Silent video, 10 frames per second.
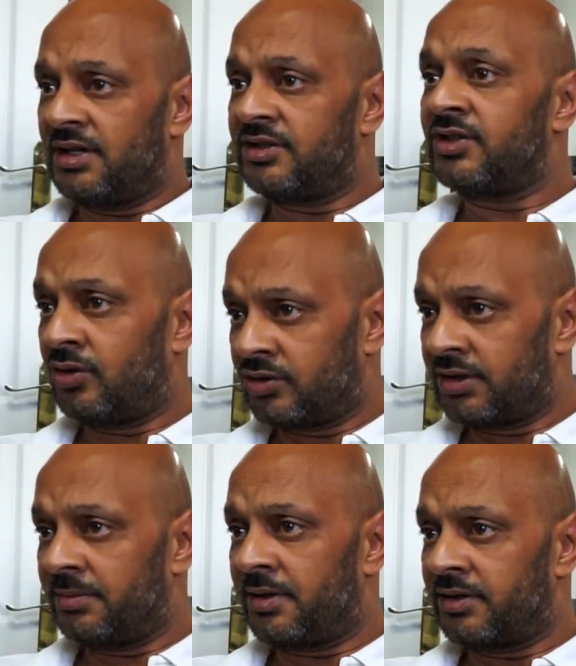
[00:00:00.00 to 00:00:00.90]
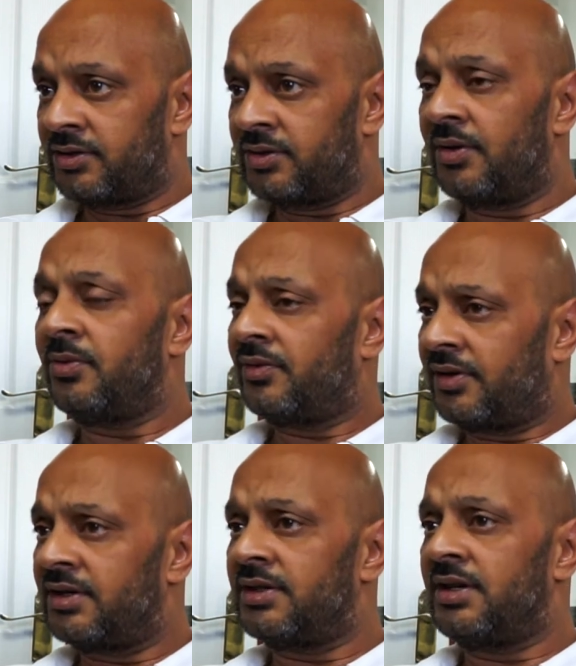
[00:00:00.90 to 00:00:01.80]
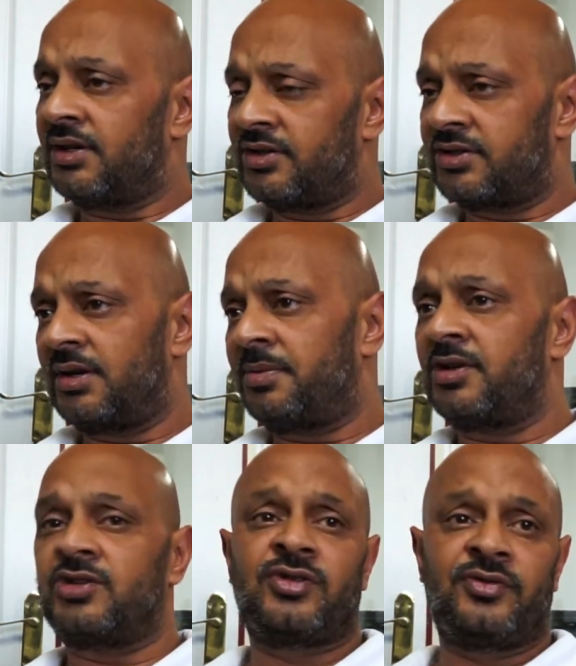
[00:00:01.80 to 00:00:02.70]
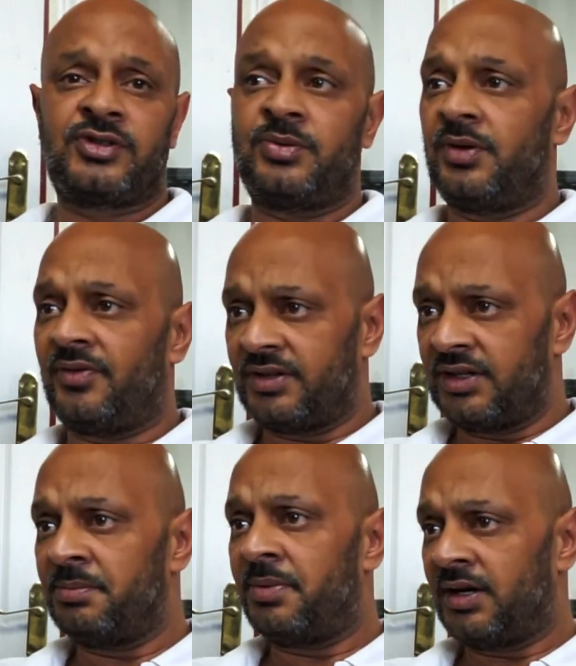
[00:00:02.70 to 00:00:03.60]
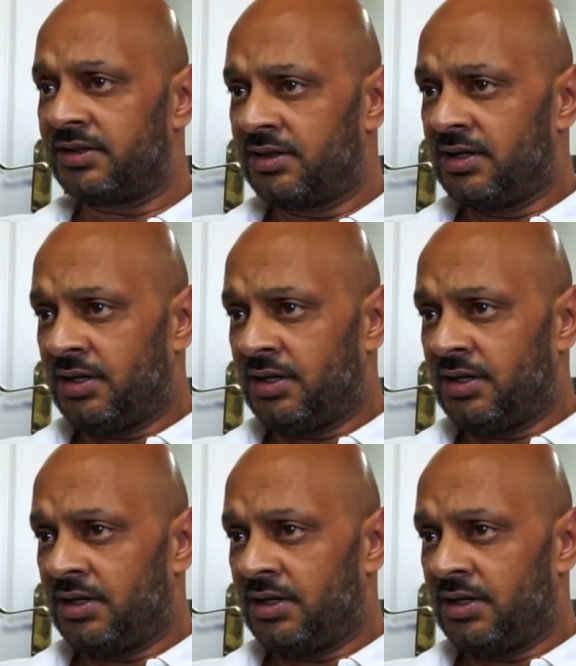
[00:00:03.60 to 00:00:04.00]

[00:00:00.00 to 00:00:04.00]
as in wholesale prices. Yeah, we've increased our price because obviously we've had the impact.